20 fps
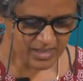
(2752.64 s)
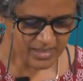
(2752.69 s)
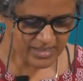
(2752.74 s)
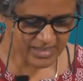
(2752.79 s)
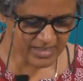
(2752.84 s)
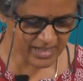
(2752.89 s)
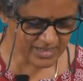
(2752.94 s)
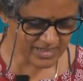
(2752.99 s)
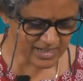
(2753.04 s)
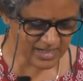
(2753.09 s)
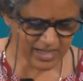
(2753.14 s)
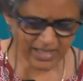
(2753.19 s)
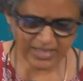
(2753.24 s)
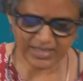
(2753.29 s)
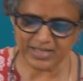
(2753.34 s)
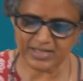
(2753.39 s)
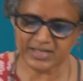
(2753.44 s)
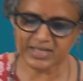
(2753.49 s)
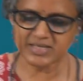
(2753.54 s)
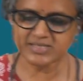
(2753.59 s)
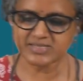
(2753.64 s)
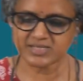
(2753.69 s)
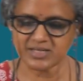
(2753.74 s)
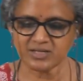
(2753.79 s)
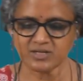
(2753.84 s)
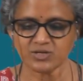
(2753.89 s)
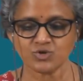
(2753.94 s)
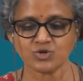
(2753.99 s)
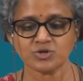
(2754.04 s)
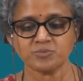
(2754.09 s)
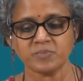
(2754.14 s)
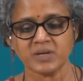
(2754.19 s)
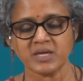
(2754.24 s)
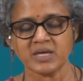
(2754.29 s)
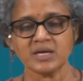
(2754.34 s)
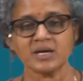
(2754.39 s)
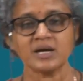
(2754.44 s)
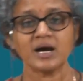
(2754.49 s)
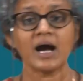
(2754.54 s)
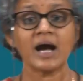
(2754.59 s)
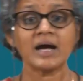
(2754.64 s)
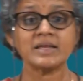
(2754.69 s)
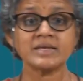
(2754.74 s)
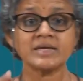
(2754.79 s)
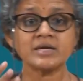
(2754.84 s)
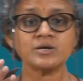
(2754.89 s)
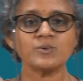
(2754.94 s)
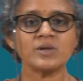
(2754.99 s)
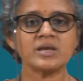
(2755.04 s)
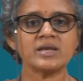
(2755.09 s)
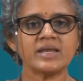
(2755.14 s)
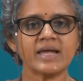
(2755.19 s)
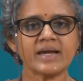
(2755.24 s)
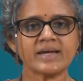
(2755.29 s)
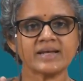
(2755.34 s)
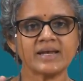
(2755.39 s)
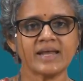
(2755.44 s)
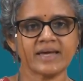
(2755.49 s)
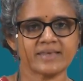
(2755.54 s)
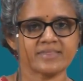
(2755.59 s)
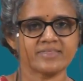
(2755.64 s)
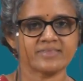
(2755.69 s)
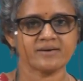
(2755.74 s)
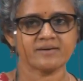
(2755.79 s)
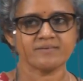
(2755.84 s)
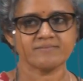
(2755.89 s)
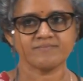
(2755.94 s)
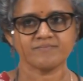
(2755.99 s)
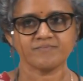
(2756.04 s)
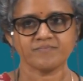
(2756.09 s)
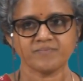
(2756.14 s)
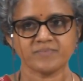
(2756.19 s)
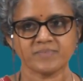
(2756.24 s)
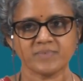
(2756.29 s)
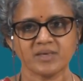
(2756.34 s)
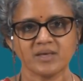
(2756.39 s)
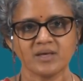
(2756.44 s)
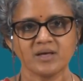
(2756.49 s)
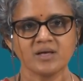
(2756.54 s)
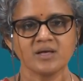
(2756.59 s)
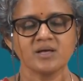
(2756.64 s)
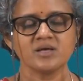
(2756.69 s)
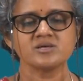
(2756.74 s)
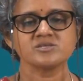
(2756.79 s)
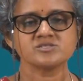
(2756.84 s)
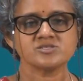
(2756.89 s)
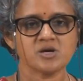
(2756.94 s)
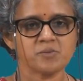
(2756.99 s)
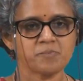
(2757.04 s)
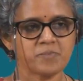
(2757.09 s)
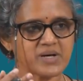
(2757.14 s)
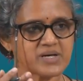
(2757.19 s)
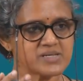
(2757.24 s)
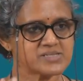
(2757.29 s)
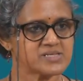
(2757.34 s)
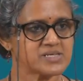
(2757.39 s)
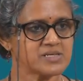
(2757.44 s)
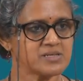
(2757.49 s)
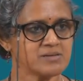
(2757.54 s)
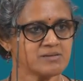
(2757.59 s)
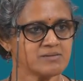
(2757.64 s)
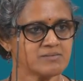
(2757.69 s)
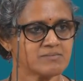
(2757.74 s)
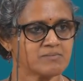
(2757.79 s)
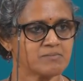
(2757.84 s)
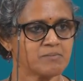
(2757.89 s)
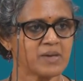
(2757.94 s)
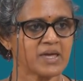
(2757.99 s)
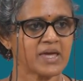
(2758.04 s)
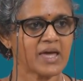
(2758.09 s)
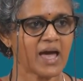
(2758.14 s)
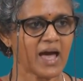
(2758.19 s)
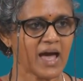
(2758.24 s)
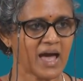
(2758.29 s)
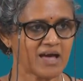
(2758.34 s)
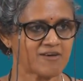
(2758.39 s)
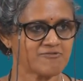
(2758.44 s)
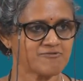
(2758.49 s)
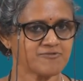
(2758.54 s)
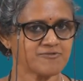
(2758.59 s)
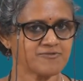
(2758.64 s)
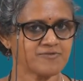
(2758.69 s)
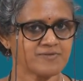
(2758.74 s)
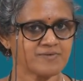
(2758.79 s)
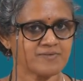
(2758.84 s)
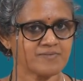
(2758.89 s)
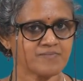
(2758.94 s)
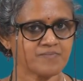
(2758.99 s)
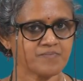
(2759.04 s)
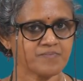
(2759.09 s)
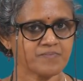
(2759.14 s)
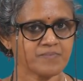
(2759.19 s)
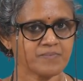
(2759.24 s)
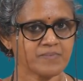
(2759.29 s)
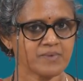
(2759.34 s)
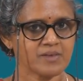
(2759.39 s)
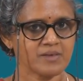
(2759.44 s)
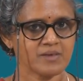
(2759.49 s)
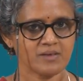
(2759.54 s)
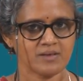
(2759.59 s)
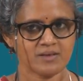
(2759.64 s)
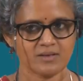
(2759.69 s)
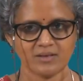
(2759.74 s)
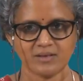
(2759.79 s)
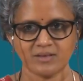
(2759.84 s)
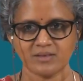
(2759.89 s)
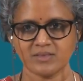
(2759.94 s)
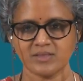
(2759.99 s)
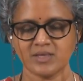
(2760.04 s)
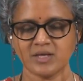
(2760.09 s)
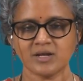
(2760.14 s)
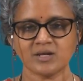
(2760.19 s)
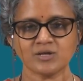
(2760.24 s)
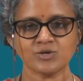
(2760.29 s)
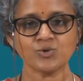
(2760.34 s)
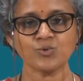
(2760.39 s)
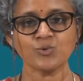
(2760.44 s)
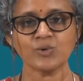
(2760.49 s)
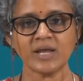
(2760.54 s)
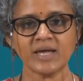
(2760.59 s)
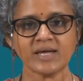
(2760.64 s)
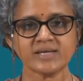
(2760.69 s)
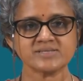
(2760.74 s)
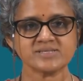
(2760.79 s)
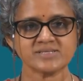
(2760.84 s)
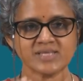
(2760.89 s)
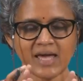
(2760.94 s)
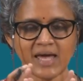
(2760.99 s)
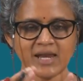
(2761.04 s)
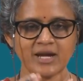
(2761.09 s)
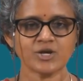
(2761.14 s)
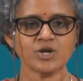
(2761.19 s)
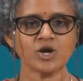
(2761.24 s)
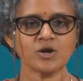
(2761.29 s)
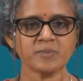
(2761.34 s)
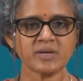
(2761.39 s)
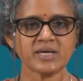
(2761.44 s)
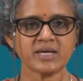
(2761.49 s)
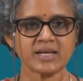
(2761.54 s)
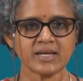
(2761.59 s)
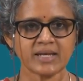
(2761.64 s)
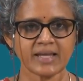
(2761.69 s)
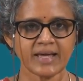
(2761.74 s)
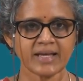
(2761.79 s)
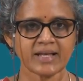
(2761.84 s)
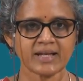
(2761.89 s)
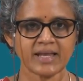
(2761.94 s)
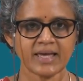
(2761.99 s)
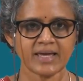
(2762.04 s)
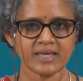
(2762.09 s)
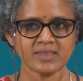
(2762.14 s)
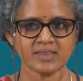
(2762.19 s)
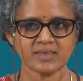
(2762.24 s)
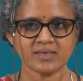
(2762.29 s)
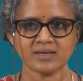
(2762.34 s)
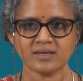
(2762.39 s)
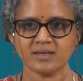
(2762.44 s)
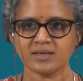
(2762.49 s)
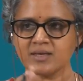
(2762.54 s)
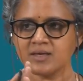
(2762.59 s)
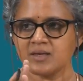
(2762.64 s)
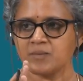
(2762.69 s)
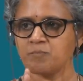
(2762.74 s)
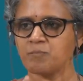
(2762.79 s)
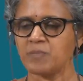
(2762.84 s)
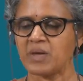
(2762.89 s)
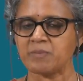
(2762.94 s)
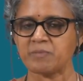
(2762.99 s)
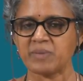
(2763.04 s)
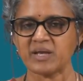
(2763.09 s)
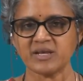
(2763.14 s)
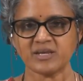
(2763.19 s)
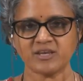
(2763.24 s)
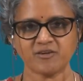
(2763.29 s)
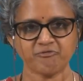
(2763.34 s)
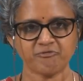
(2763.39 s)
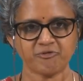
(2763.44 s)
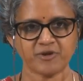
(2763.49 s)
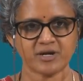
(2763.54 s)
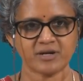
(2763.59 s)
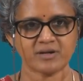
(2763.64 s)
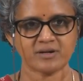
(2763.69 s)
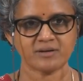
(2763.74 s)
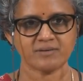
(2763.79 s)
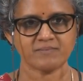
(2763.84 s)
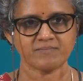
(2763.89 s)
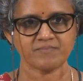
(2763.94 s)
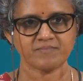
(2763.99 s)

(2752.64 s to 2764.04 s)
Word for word: Yet another reason could be unequal leg length. So, a person may have their two legs the anatomical leg length may be different.